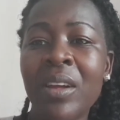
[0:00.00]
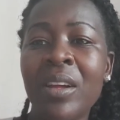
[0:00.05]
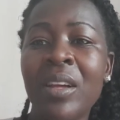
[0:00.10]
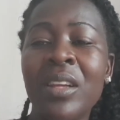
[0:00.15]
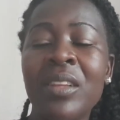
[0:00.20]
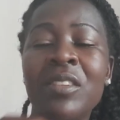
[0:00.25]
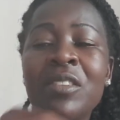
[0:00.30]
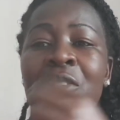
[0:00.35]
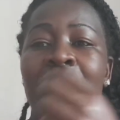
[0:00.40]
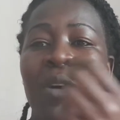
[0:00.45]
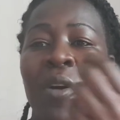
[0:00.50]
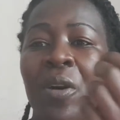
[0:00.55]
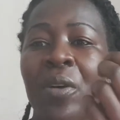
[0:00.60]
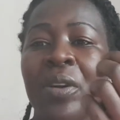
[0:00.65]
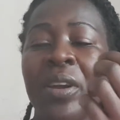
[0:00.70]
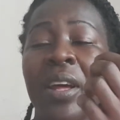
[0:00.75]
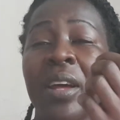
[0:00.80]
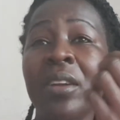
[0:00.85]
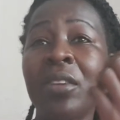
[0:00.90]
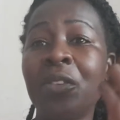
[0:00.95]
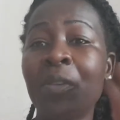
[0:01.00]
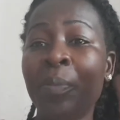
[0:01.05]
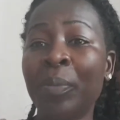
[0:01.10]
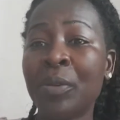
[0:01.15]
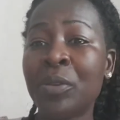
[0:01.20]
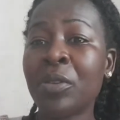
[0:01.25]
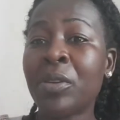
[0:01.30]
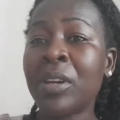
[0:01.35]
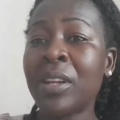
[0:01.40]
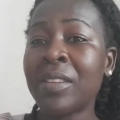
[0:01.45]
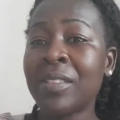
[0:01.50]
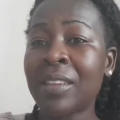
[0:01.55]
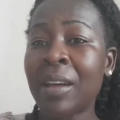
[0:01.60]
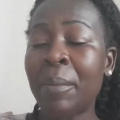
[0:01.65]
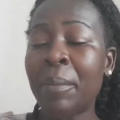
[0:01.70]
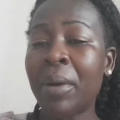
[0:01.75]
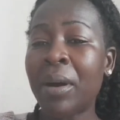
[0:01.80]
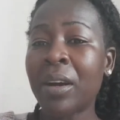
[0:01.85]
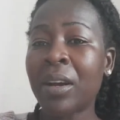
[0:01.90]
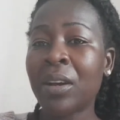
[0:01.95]
It's cold and you put on a
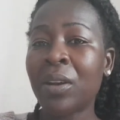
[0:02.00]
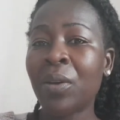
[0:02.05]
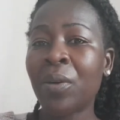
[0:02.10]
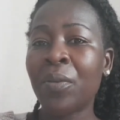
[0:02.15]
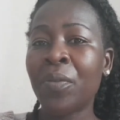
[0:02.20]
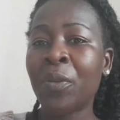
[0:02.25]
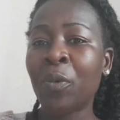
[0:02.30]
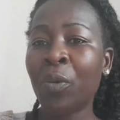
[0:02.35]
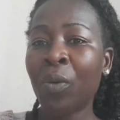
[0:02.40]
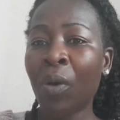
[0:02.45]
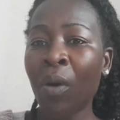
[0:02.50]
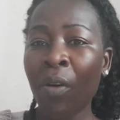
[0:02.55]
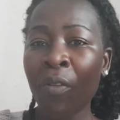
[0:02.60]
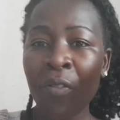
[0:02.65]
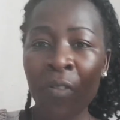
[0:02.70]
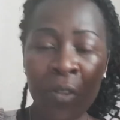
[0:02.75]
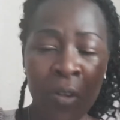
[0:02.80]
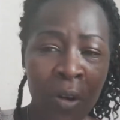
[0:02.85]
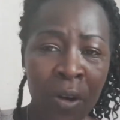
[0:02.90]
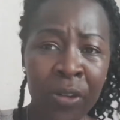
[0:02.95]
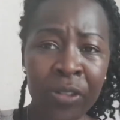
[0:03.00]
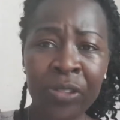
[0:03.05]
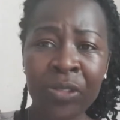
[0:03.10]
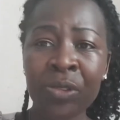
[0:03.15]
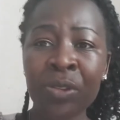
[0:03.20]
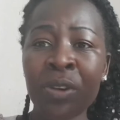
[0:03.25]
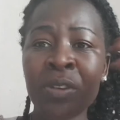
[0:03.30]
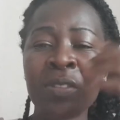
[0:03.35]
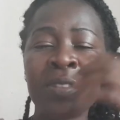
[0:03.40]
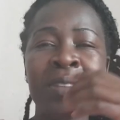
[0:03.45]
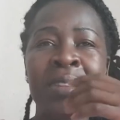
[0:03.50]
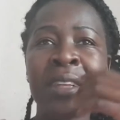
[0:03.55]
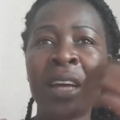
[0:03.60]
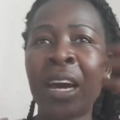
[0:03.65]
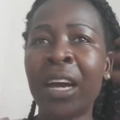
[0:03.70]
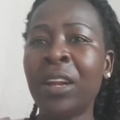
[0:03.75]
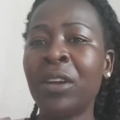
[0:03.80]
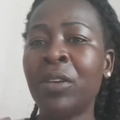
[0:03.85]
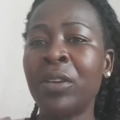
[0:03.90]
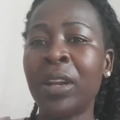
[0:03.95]
summer cloth. Of course, those
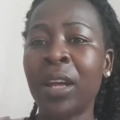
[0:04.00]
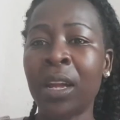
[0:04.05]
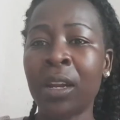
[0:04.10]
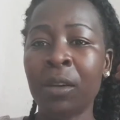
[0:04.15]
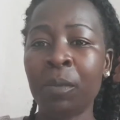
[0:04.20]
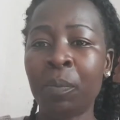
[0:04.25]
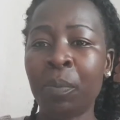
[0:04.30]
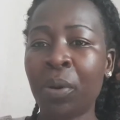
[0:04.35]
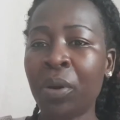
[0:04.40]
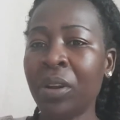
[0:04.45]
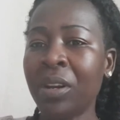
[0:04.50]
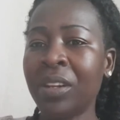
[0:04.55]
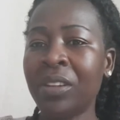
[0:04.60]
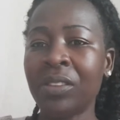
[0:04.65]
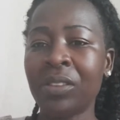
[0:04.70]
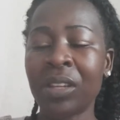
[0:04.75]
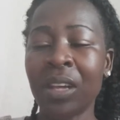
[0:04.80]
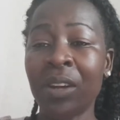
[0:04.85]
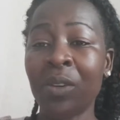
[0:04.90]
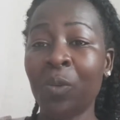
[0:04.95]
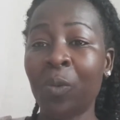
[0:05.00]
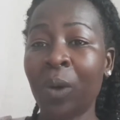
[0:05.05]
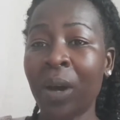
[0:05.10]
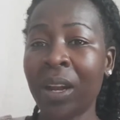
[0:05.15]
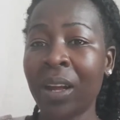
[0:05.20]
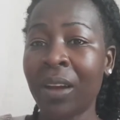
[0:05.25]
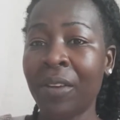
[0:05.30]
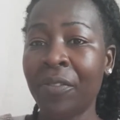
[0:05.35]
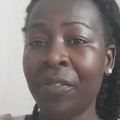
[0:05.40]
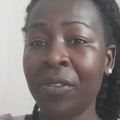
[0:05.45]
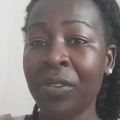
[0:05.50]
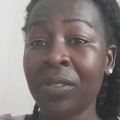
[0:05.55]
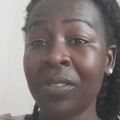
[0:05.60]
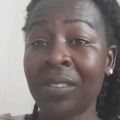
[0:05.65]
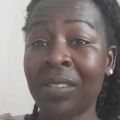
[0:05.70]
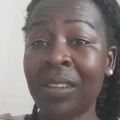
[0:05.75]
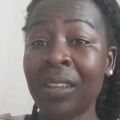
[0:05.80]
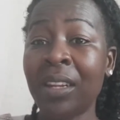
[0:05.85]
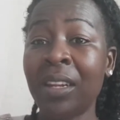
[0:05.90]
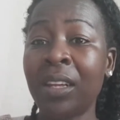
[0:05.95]
nylon and polyester and what have you,
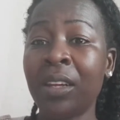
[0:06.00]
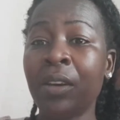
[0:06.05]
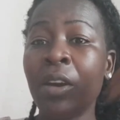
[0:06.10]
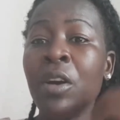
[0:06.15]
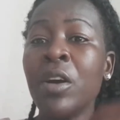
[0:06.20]
silly.